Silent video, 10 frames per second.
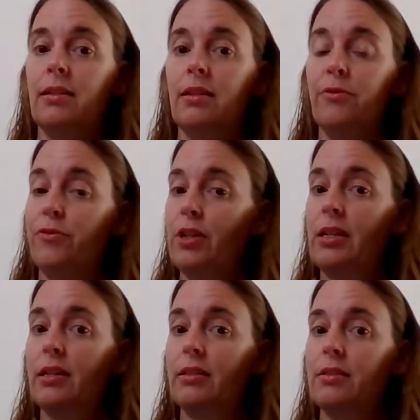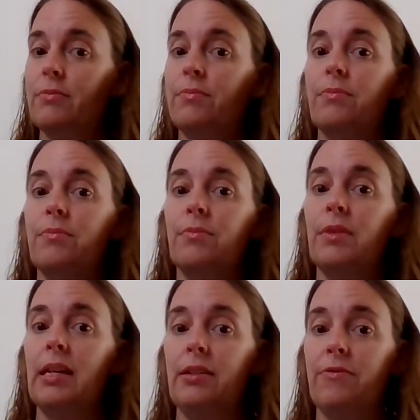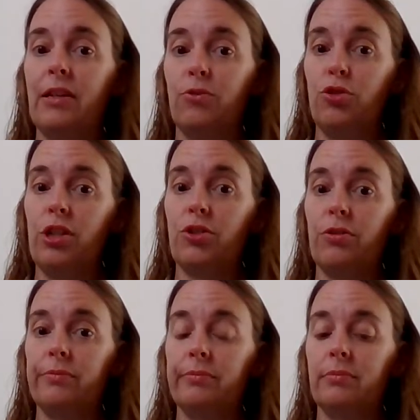a friend, and he found treasure.